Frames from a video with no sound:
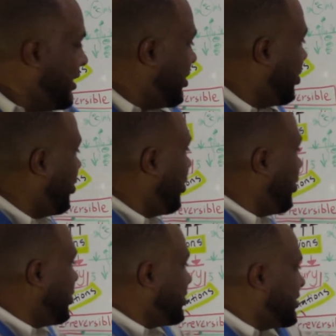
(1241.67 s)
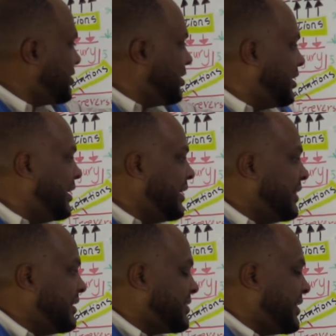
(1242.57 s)
cause
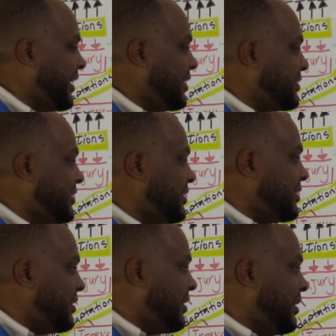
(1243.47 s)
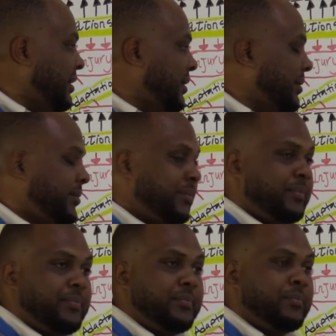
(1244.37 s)
the skeletal
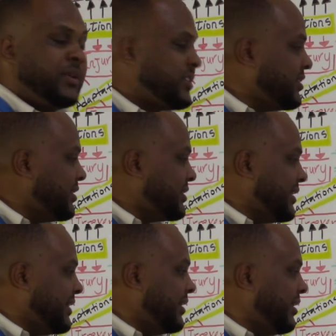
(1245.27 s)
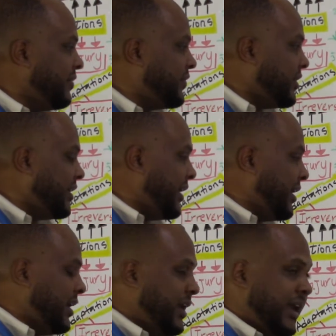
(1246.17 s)
muscles, the
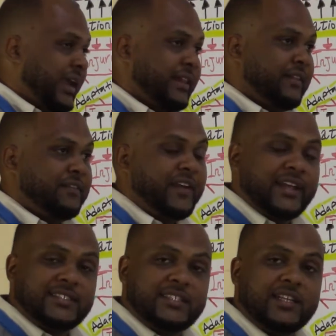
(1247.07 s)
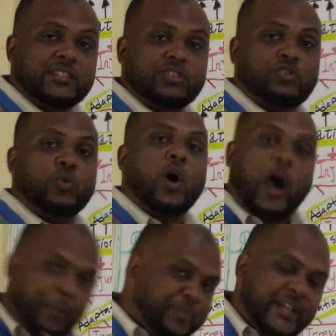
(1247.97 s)
liver, and the fat cells to
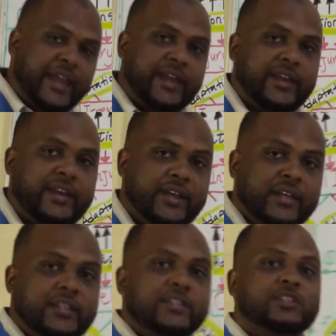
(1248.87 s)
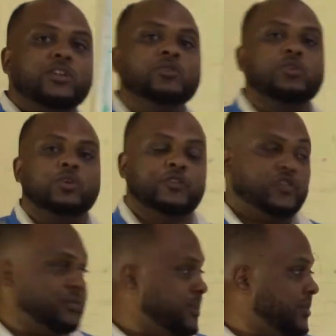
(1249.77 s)
uptake this glucose
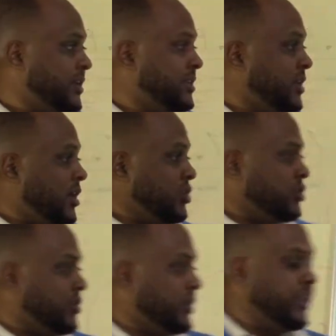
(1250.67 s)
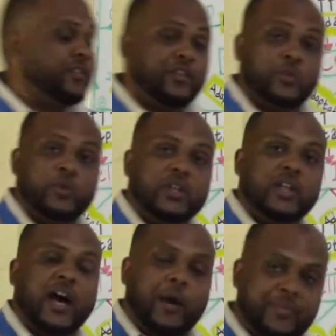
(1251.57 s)
from the blood. So the liver
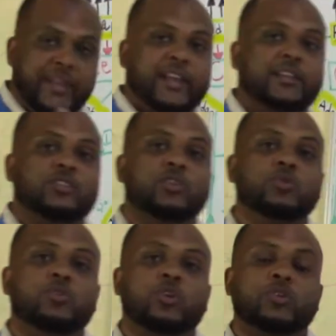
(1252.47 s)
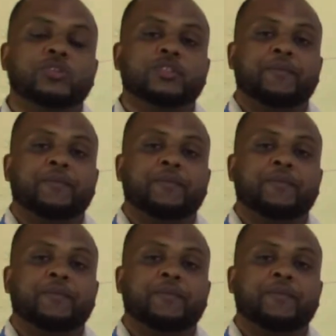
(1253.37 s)
will uptake this glucose